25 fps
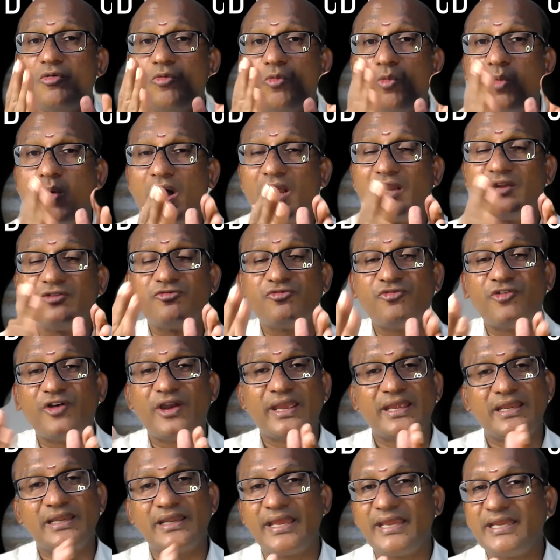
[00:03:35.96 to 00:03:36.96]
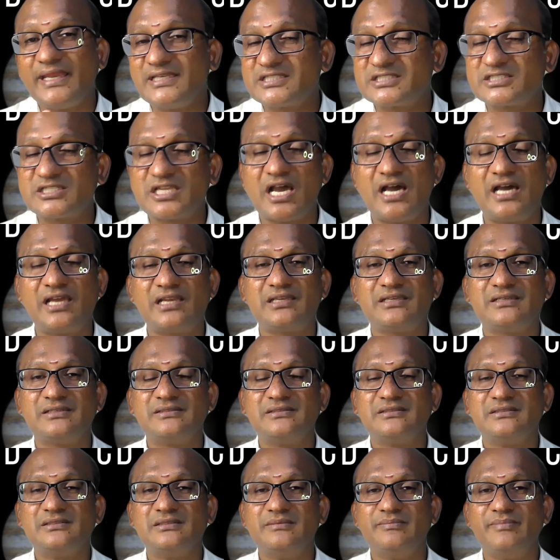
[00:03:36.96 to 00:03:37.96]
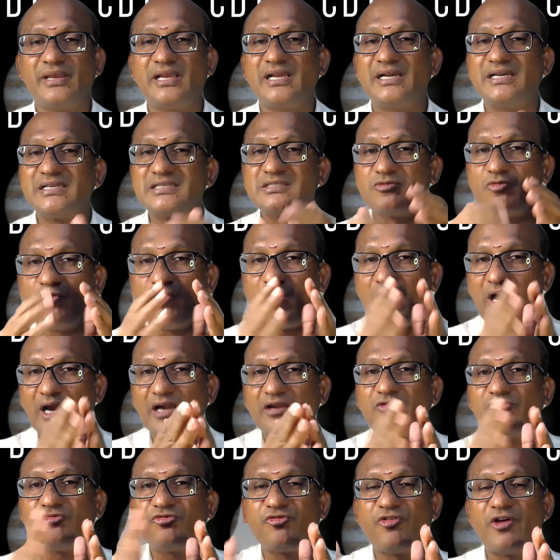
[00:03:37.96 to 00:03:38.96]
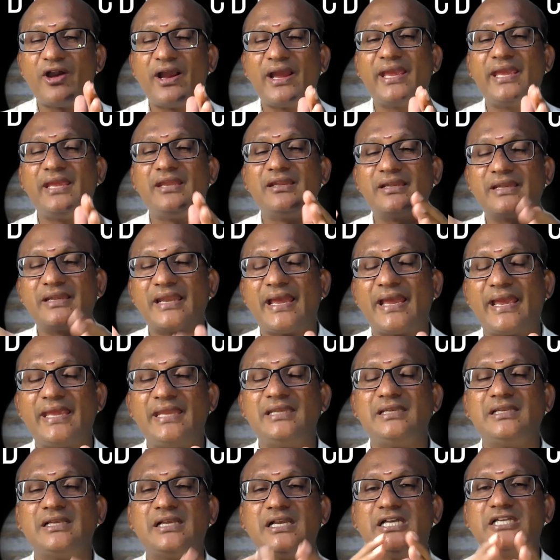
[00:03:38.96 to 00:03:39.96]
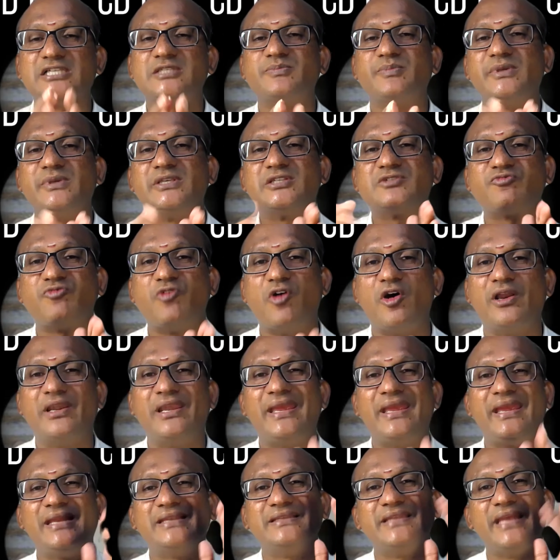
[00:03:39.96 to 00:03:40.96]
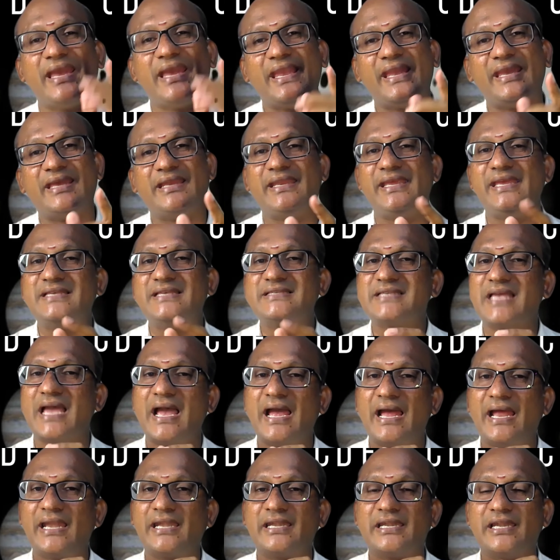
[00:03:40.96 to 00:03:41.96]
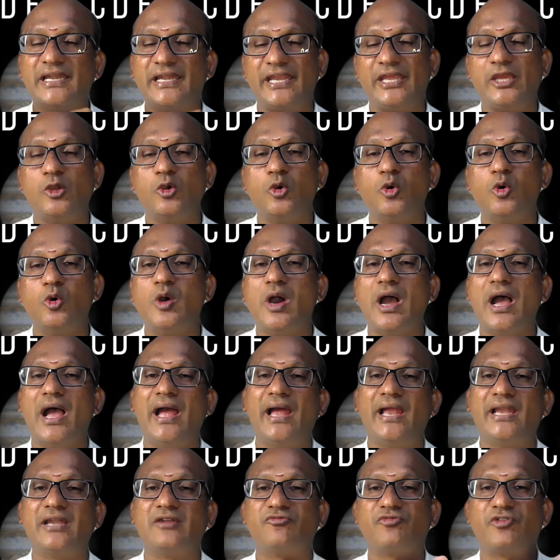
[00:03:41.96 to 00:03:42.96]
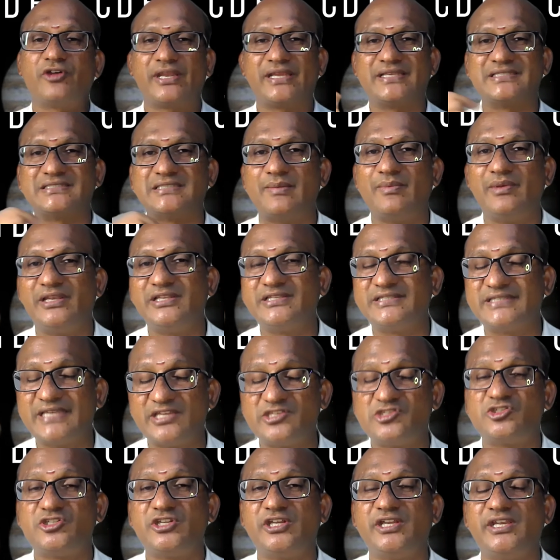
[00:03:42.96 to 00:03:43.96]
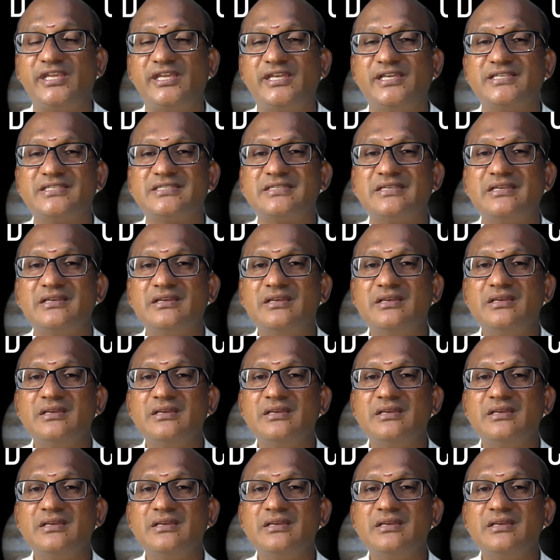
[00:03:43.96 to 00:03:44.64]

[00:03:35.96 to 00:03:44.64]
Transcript: 159 star, because 159 cusp is falling in the Aries and Leo, and for example in Sagittarius.